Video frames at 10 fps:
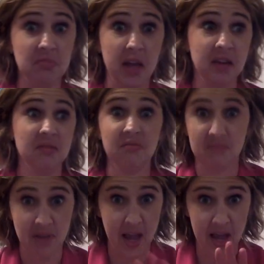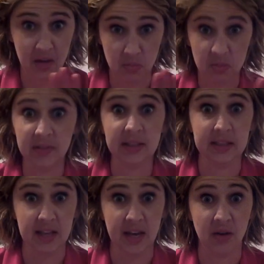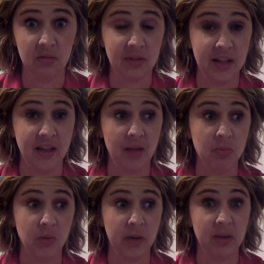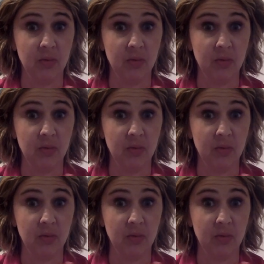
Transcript: Like completely out at that point